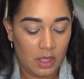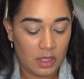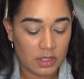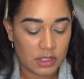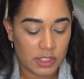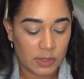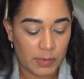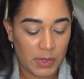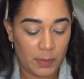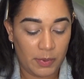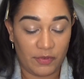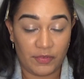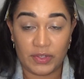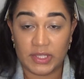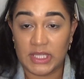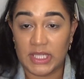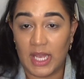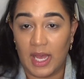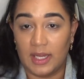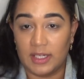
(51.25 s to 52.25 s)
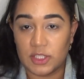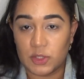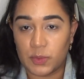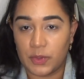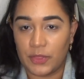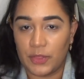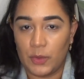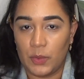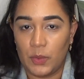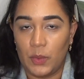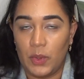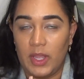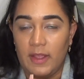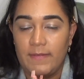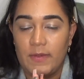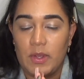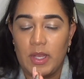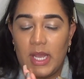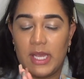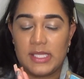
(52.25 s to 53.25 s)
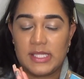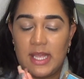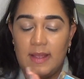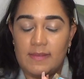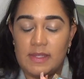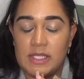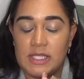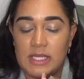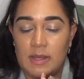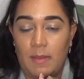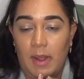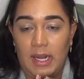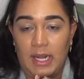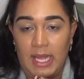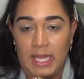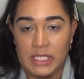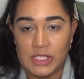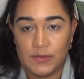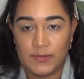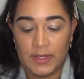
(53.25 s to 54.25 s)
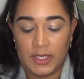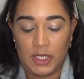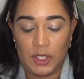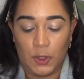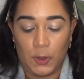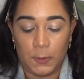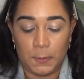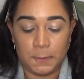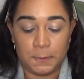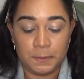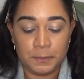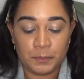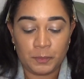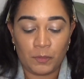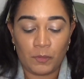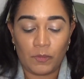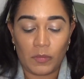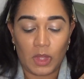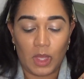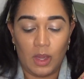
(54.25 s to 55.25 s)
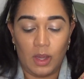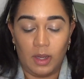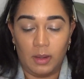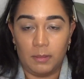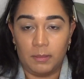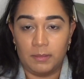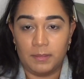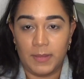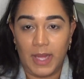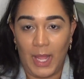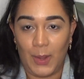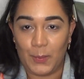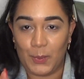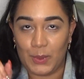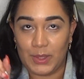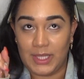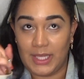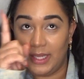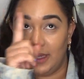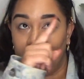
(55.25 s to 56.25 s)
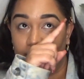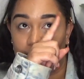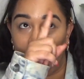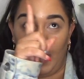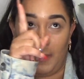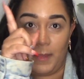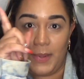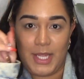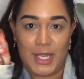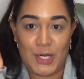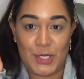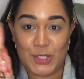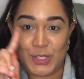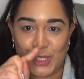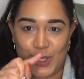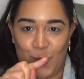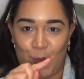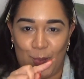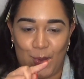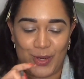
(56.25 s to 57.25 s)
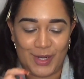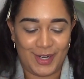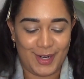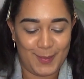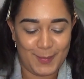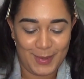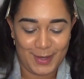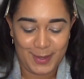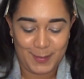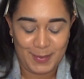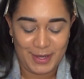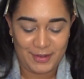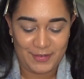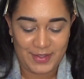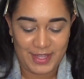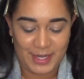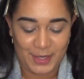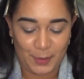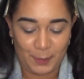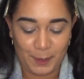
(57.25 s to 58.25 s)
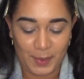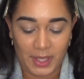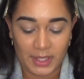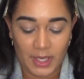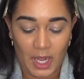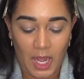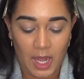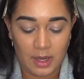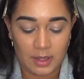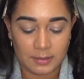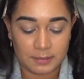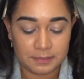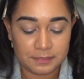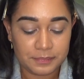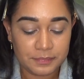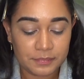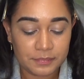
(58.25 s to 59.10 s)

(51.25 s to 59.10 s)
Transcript: to be perfectly honest with you, if you guys haven't seen my last video, I will link it up here somewhere above here. But I